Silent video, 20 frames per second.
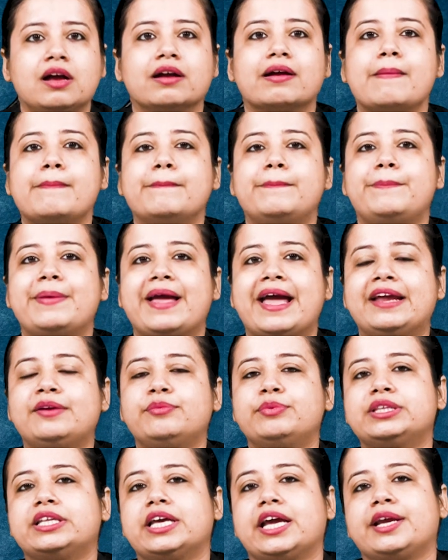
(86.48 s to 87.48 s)
compared
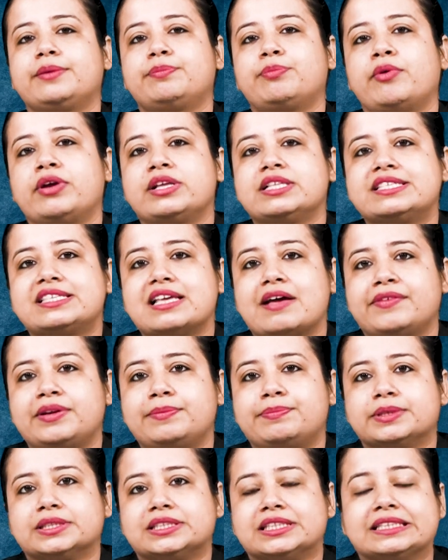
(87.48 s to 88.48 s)
with
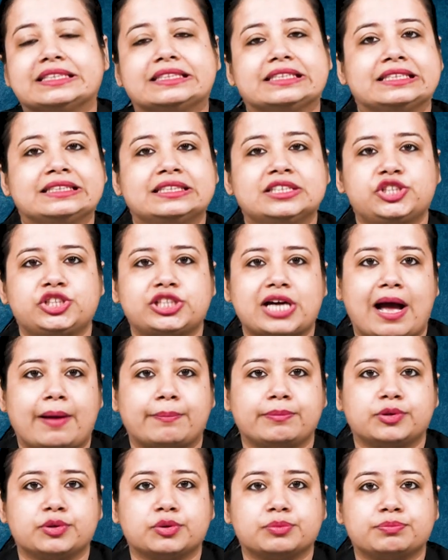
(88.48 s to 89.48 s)
8.7% in the
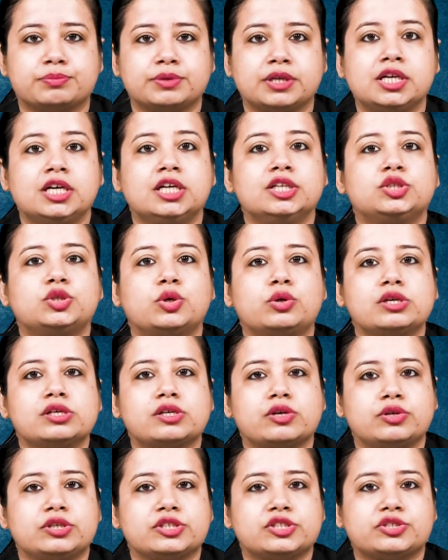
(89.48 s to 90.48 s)
sham group, total
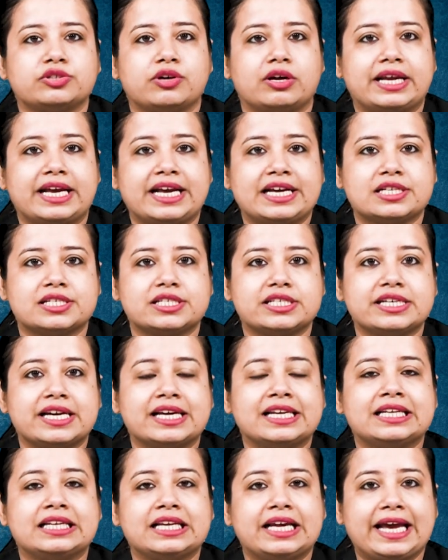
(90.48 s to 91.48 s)
cholesterol
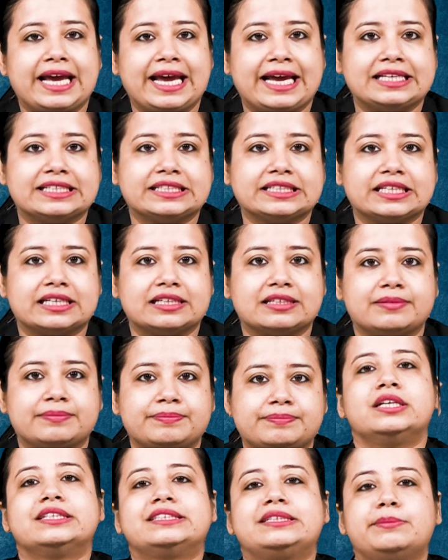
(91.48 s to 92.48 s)
HDL, LDL.
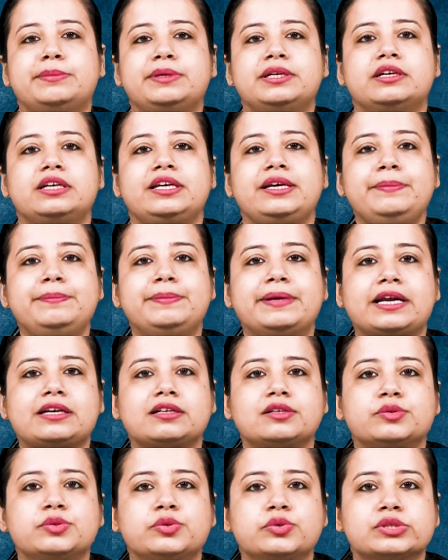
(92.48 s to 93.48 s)
Similarly,
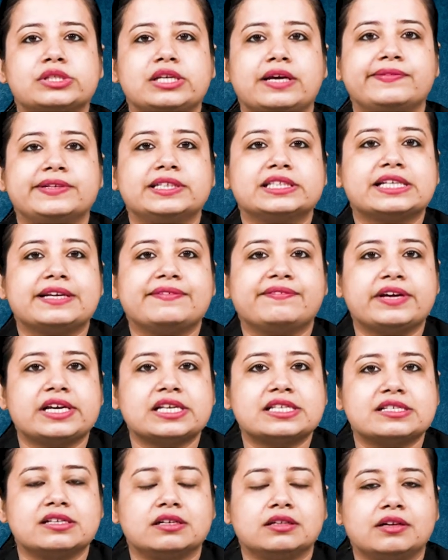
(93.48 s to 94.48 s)
blood glucose levels and
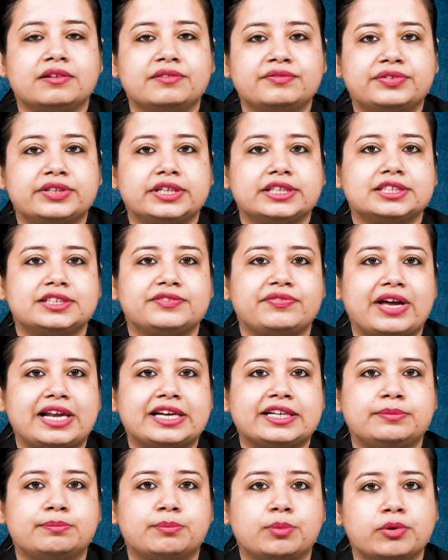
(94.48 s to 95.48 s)
waist circumference
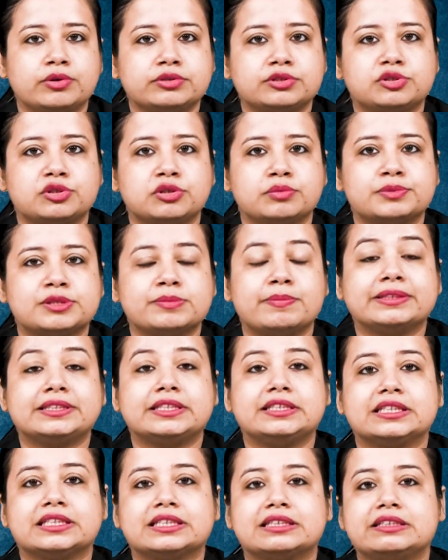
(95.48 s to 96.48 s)
fell in both groups but
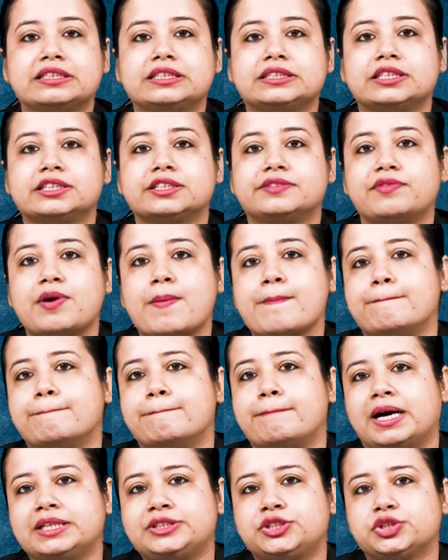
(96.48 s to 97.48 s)
the decreases were
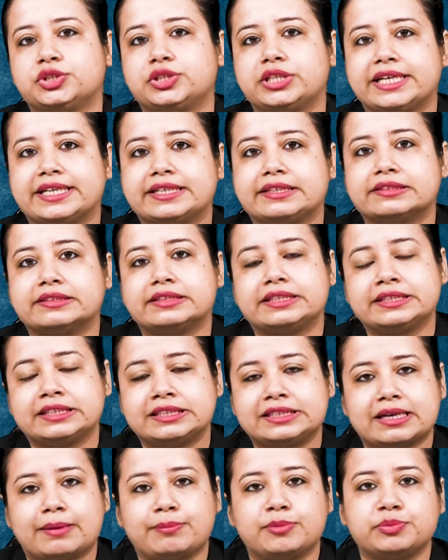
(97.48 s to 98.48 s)
much greater in
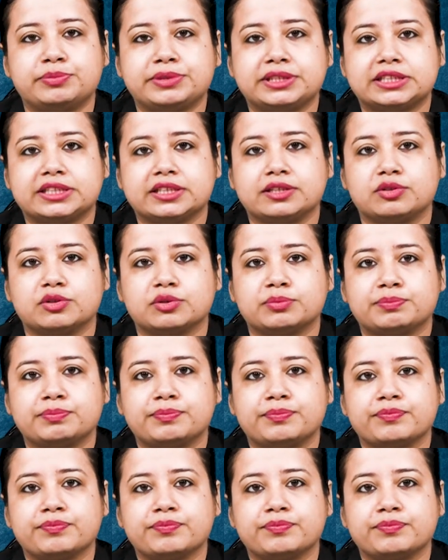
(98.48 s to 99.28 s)
the WBC group.